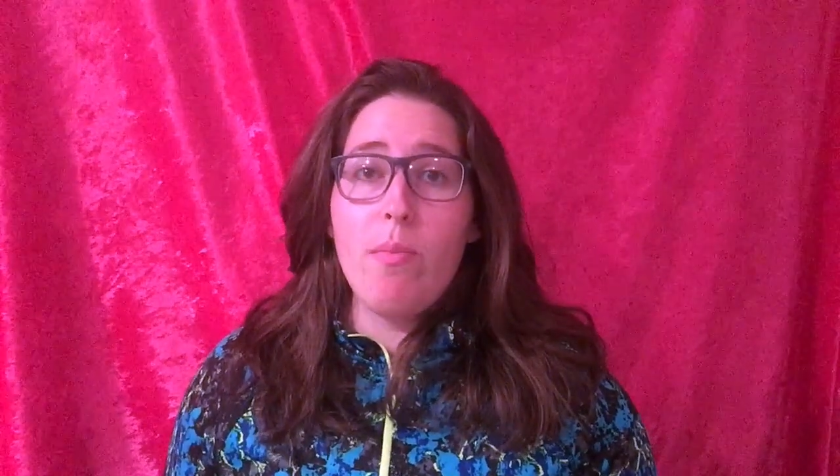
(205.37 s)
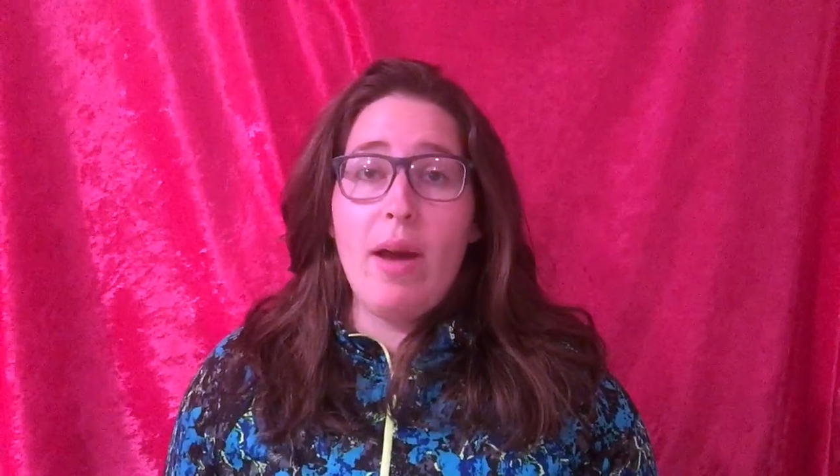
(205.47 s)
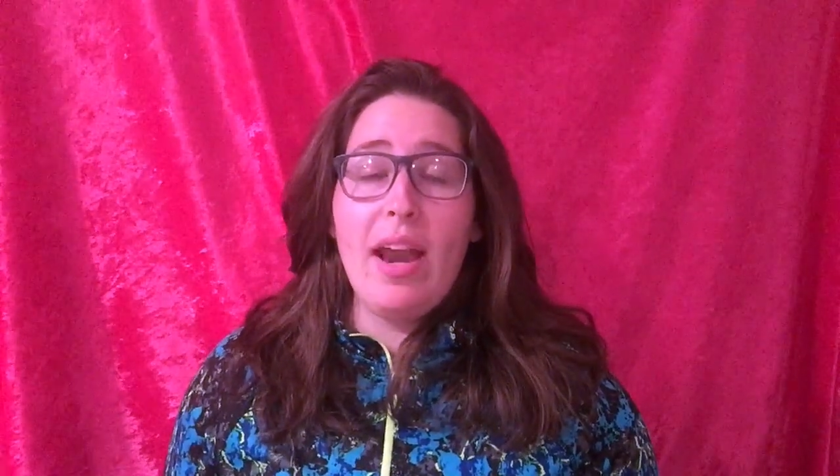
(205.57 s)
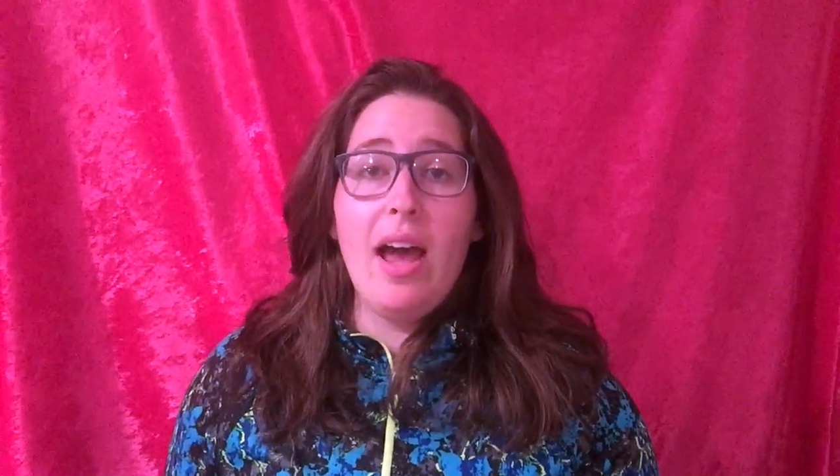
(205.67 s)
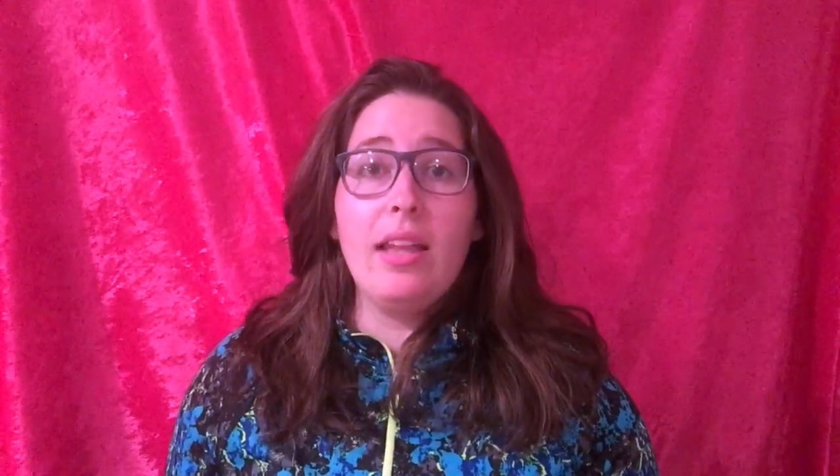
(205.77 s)

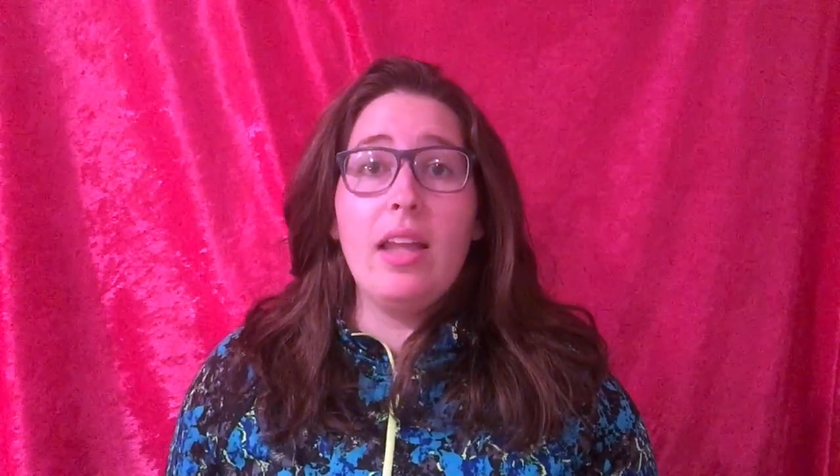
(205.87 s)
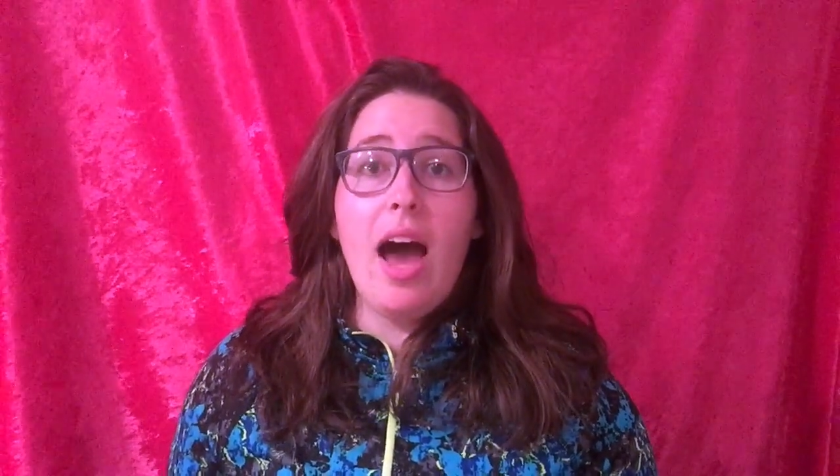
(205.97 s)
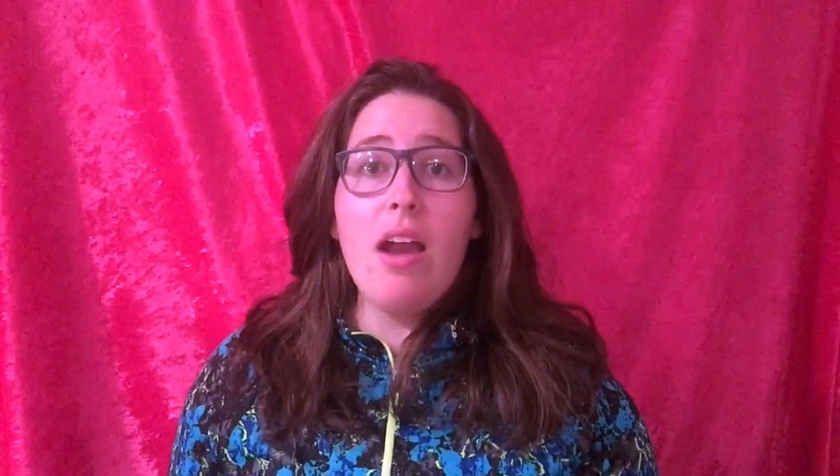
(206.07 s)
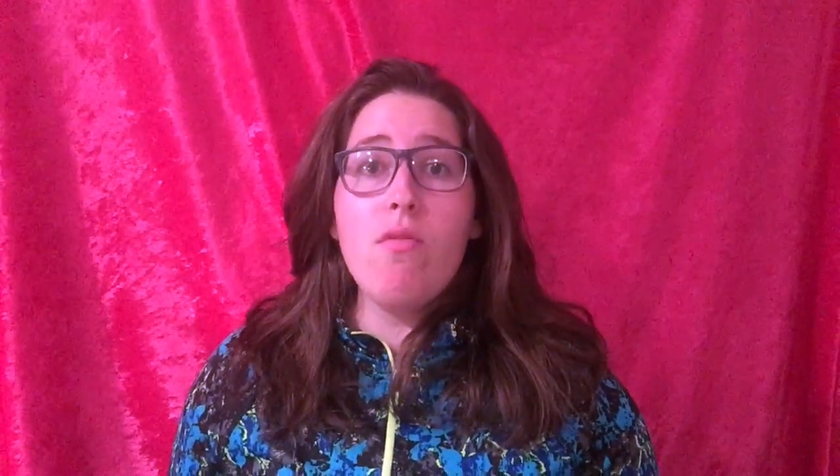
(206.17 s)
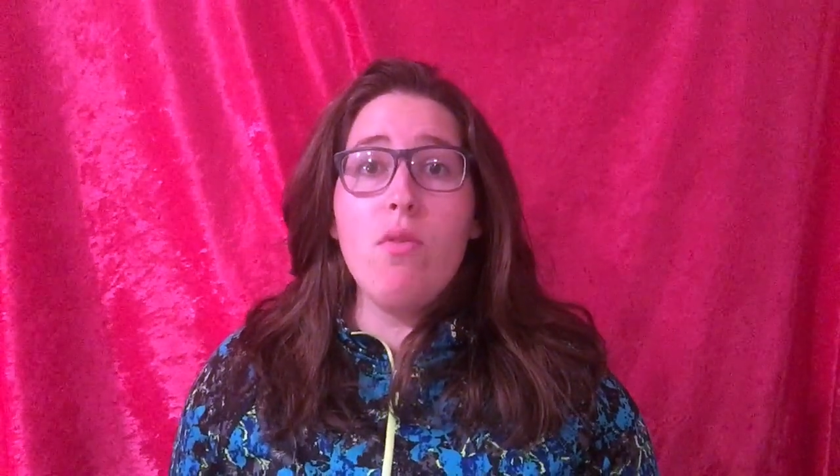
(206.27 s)
but a
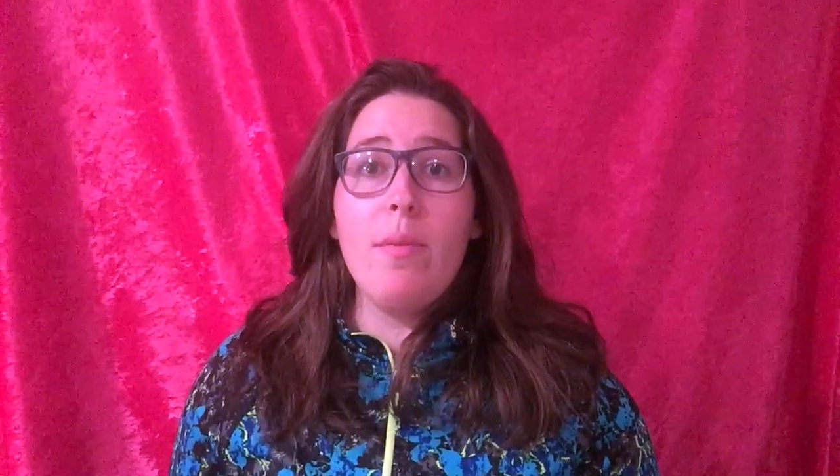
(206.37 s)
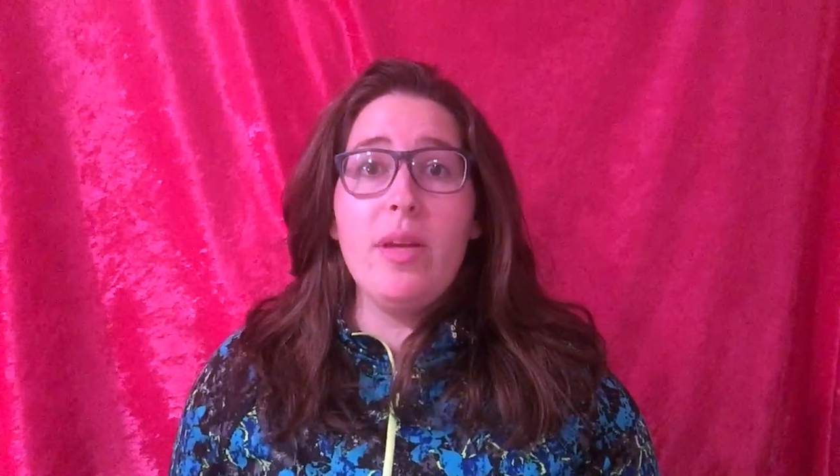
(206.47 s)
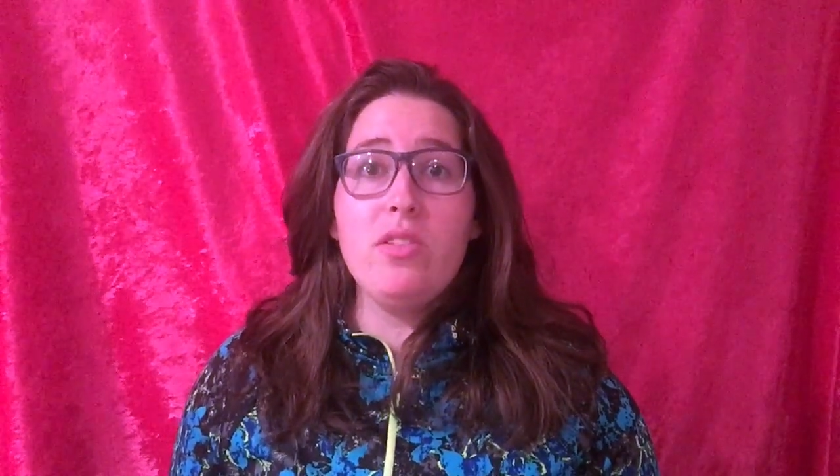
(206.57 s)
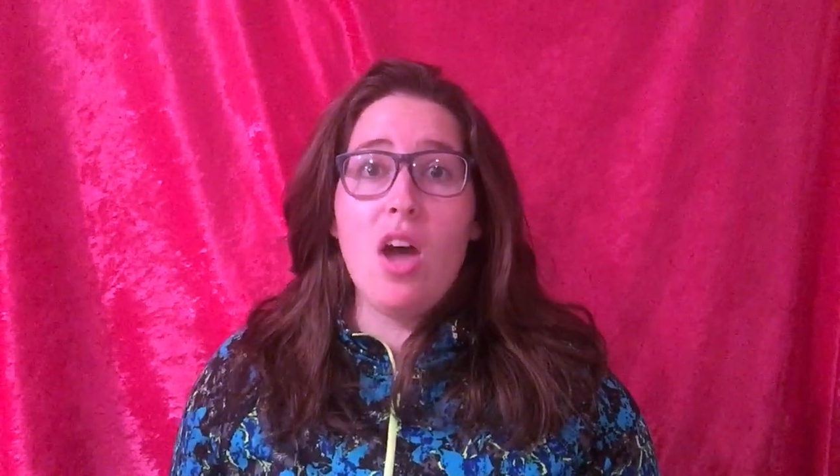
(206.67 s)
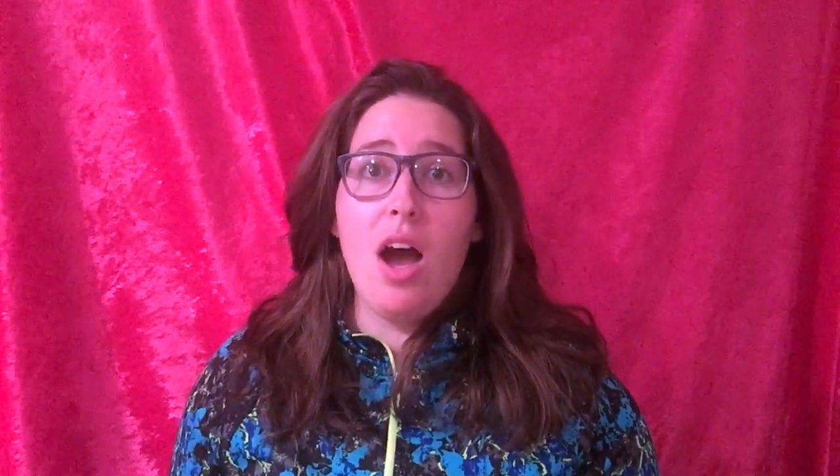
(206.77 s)
lot of
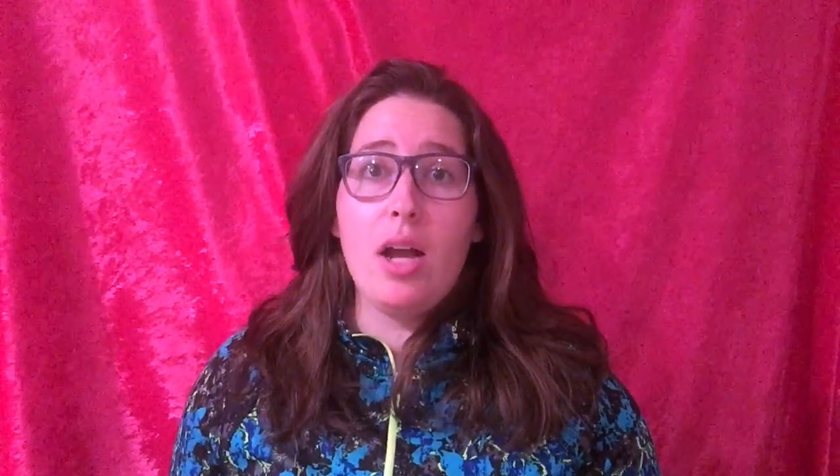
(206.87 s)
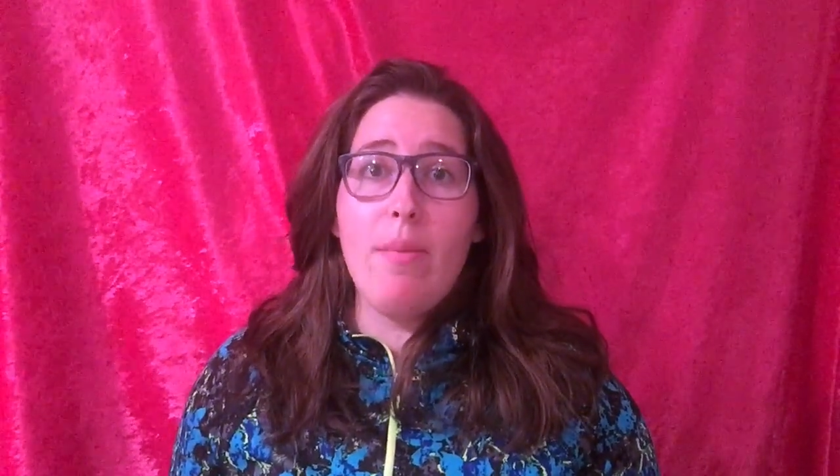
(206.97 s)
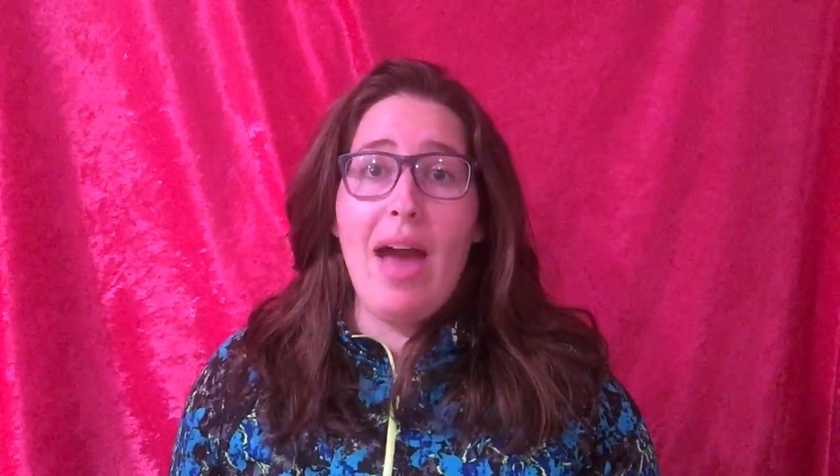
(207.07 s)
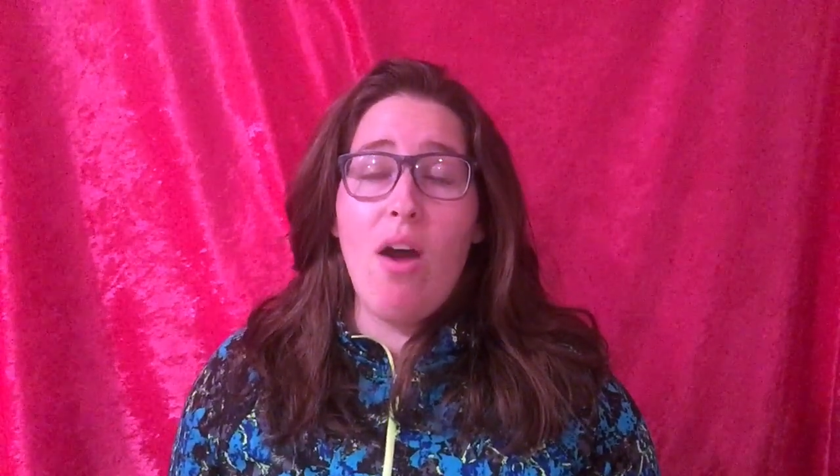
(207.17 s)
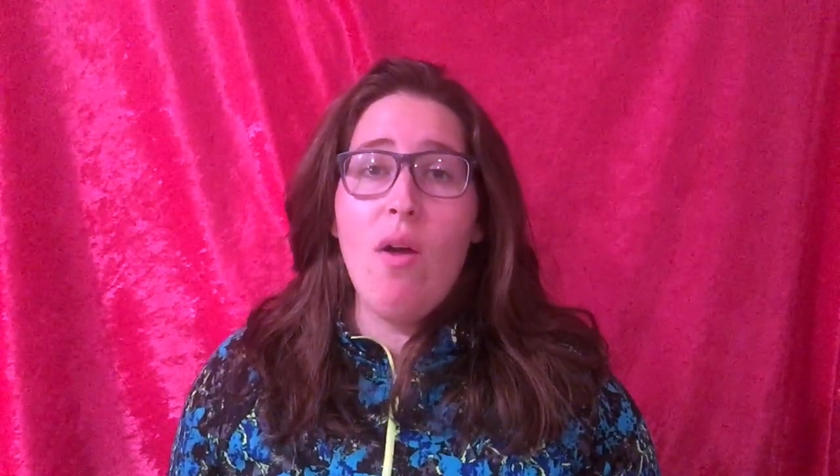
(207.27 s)
women talk
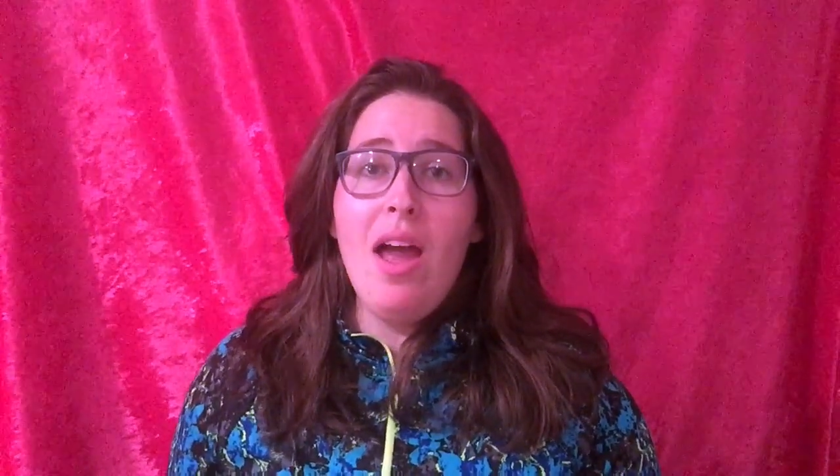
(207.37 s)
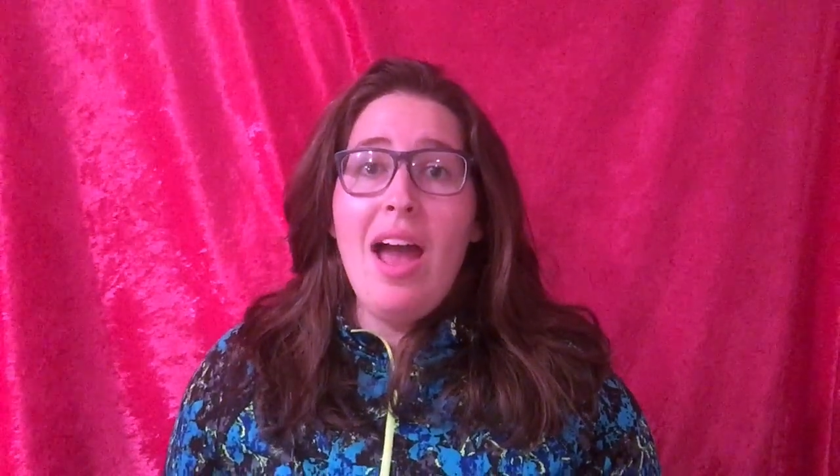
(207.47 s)
about